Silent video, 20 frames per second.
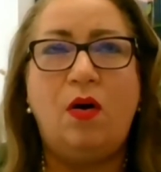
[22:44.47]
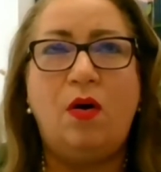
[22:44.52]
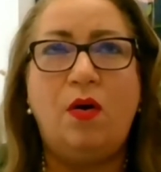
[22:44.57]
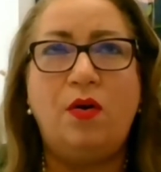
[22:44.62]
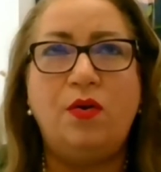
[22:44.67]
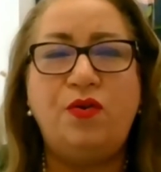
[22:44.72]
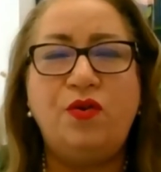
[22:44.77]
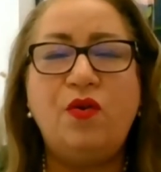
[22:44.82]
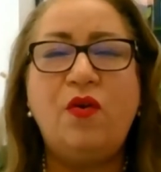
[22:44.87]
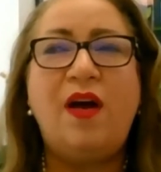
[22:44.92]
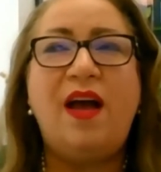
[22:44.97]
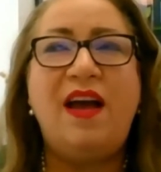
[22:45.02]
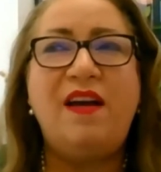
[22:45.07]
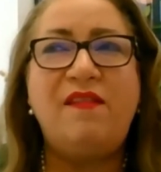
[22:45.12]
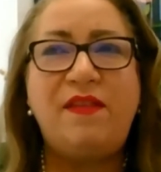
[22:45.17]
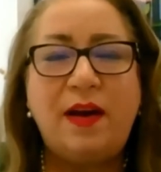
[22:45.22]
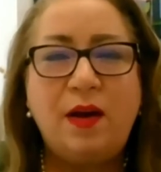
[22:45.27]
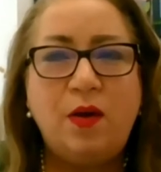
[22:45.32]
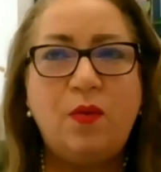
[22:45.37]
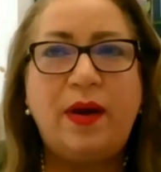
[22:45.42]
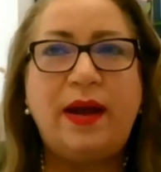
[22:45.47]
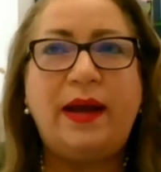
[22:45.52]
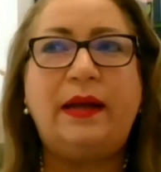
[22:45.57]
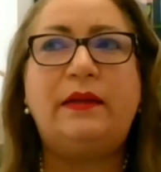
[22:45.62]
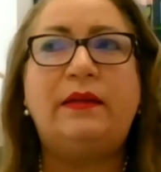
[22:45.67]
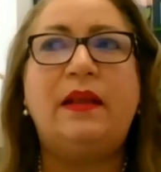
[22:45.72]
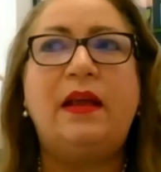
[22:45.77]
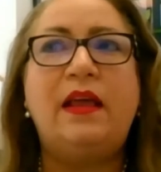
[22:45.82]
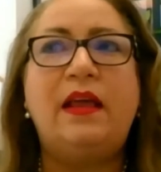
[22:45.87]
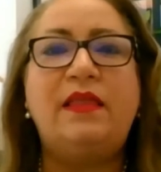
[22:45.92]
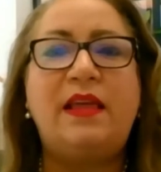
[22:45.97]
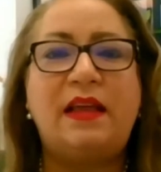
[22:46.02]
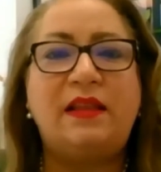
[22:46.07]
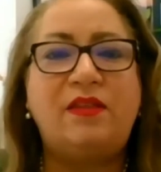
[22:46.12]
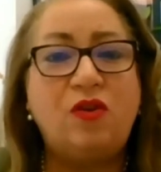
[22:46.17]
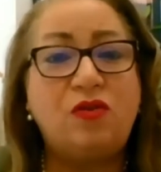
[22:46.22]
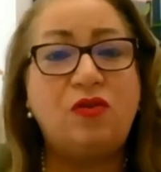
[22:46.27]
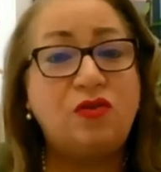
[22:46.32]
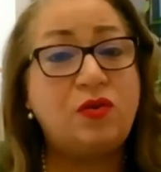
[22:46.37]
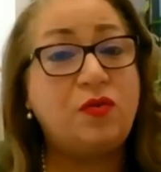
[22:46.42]
you evaluate that
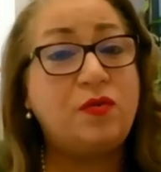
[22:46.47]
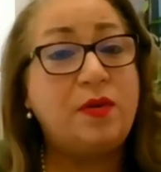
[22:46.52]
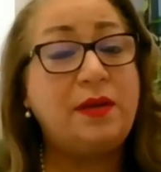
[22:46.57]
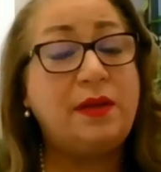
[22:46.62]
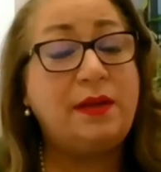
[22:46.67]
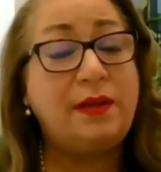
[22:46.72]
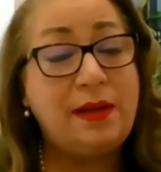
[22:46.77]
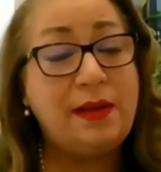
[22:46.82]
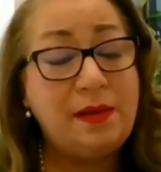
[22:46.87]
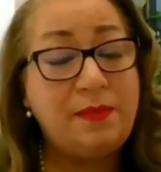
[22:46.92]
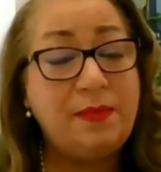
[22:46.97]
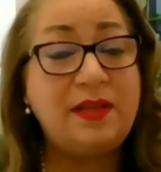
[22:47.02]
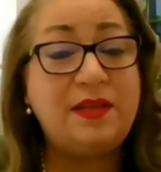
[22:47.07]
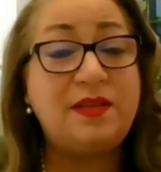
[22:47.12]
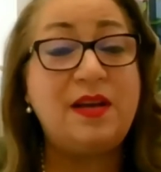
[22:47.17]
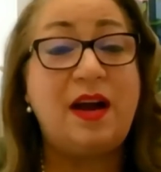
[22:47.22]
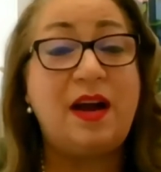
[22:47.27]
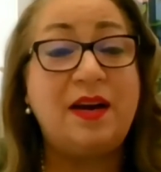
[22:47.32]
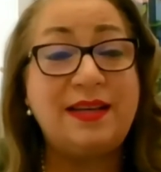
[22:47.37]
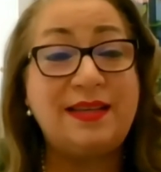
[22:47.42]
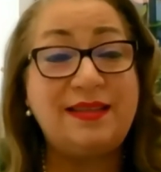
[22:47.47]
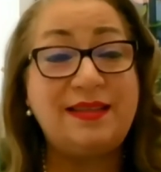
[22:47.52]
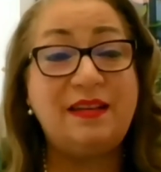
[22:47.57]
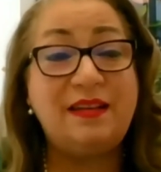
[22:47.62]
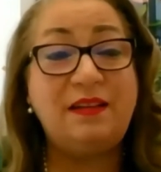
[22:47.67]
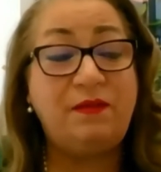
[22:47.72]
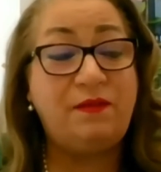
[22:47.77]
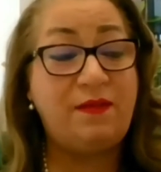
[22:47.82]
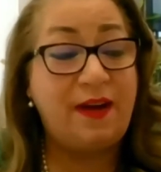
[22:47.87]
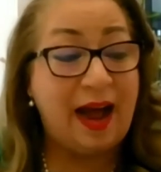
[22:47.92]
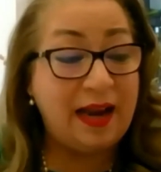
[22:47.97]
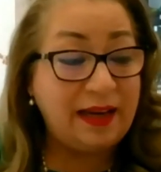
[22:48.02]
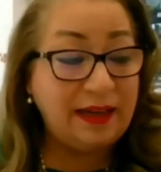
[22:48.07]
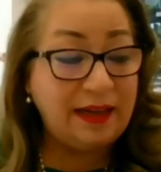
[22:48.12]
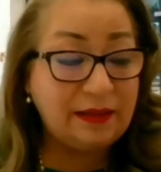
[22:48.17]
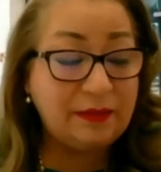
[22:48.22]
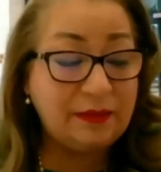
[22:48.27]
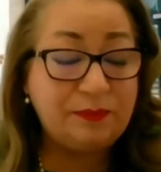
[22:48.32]
those credit limits are still valid